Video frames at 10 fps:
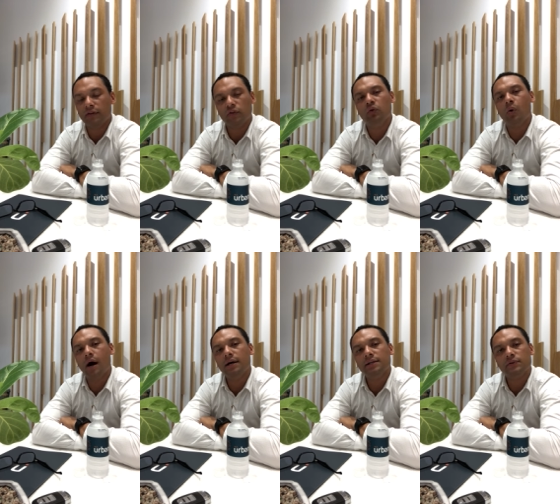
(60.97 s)
if you
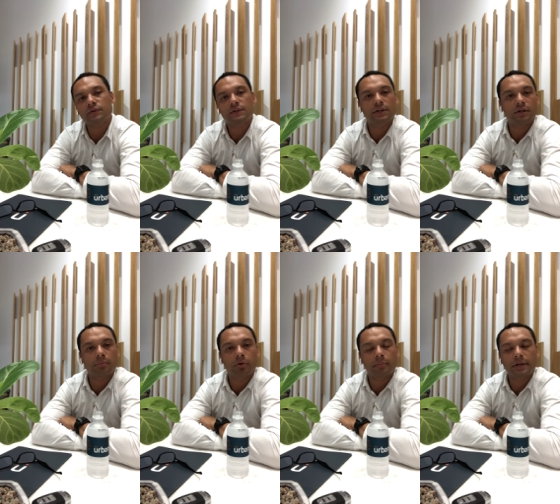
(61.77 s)
are interested in a
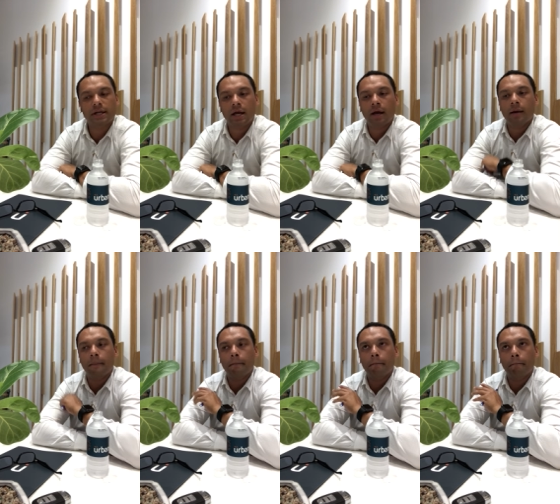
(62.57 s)
property,
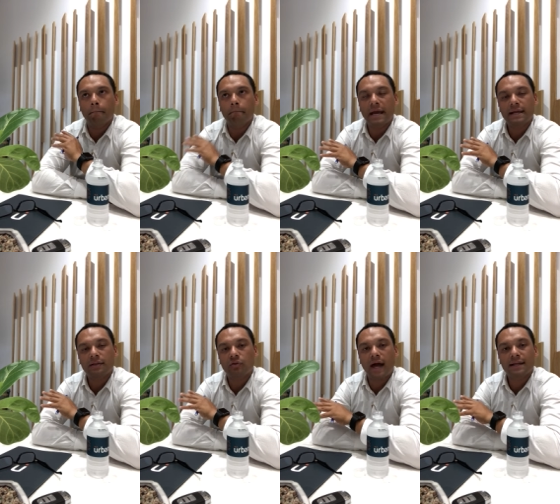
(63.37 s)

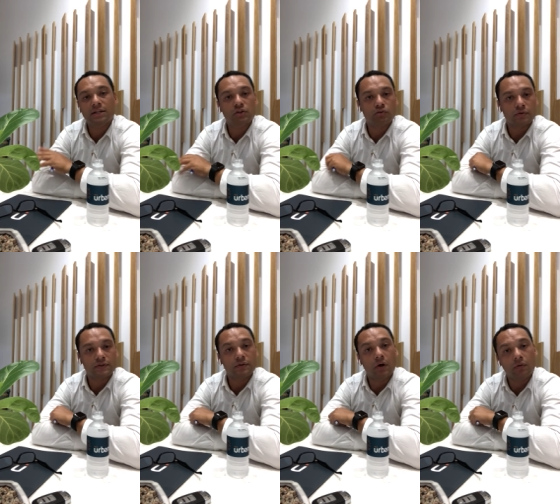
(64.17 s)
make that
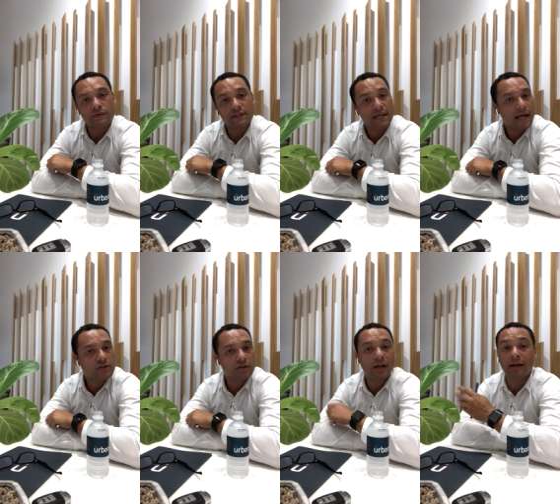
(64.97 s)
interest known to the
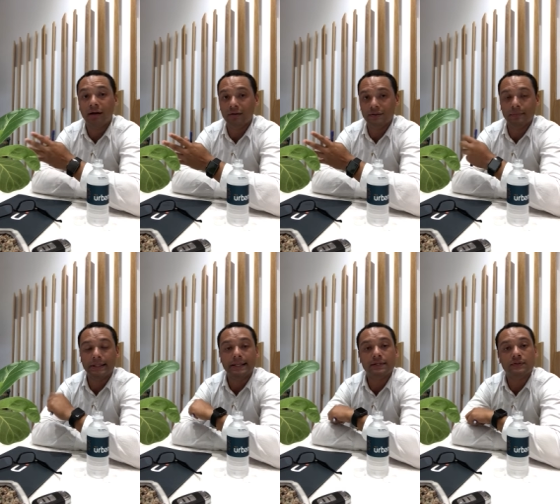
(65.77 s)
agent and
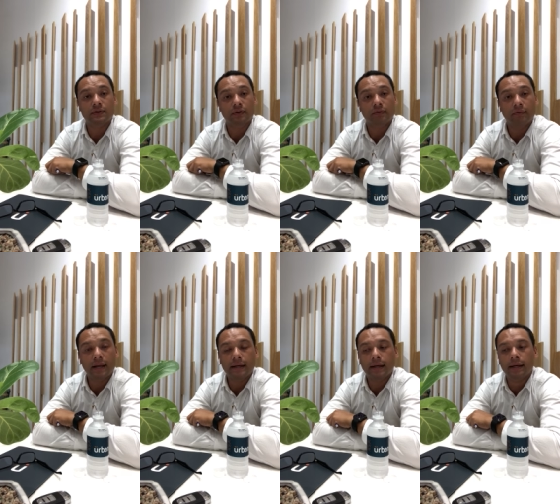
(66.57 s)
ultimately to the
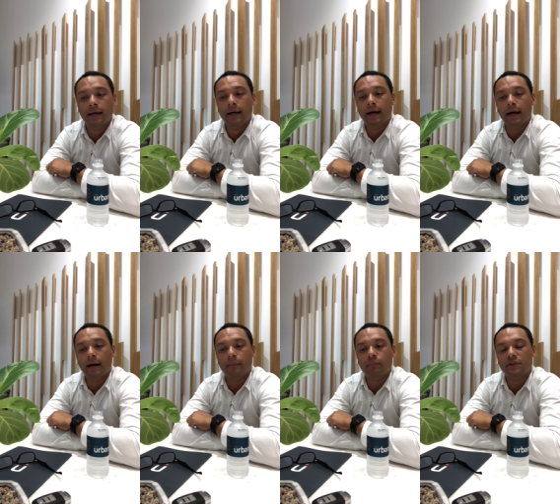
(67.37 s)
vendor.
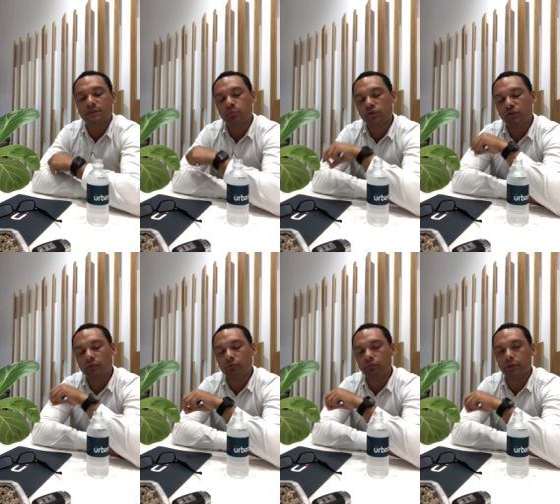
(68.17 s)
Um, this puts you
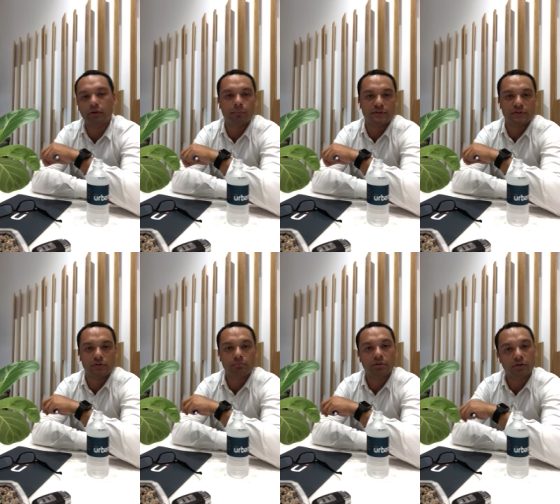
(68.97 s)
in a really good
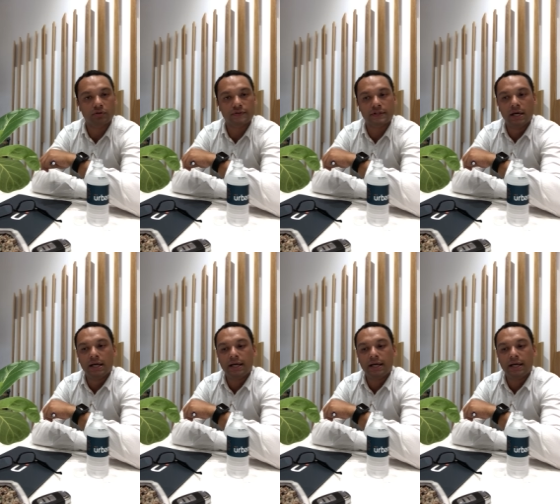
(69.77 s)
position because